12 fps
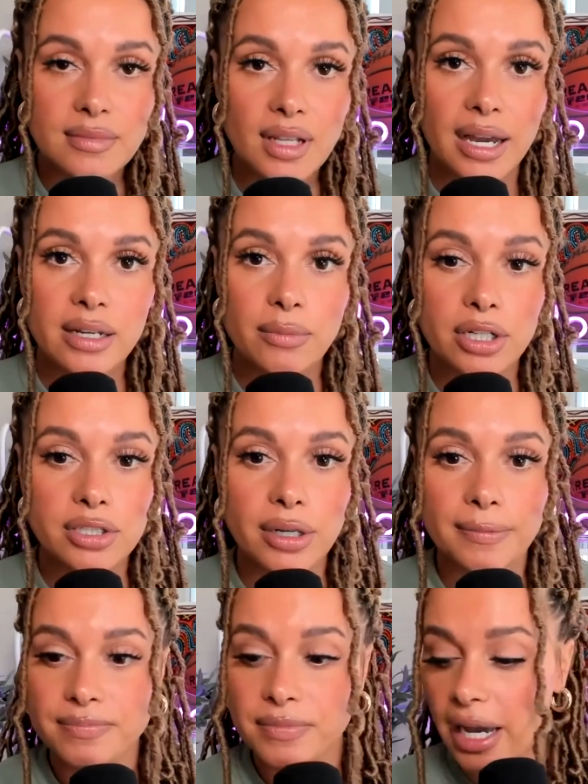I didn't want to do
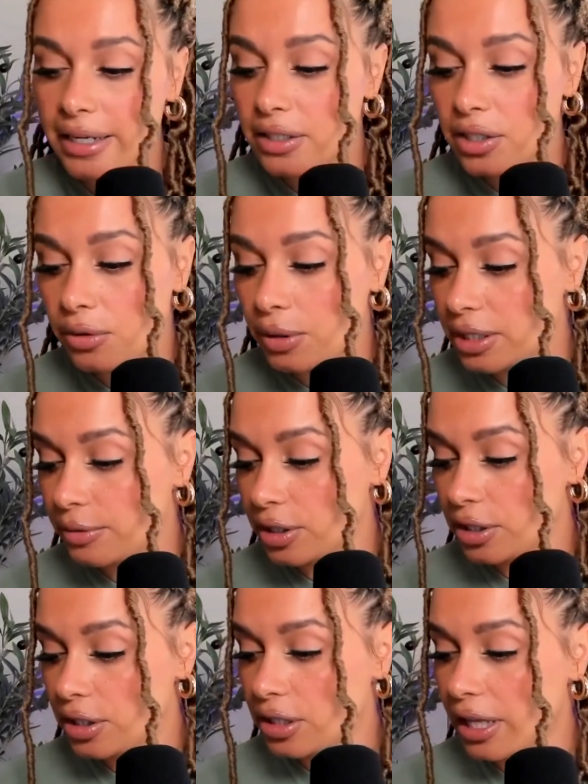it. I didn't know what they were going
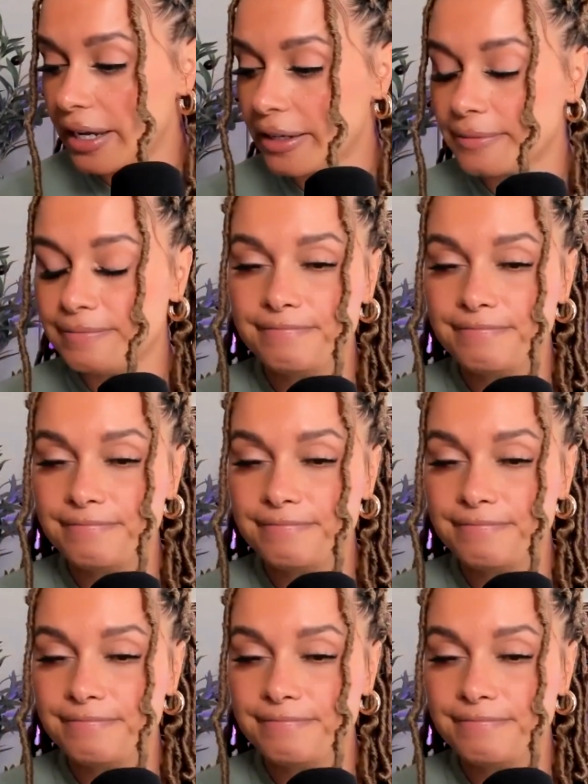to look like.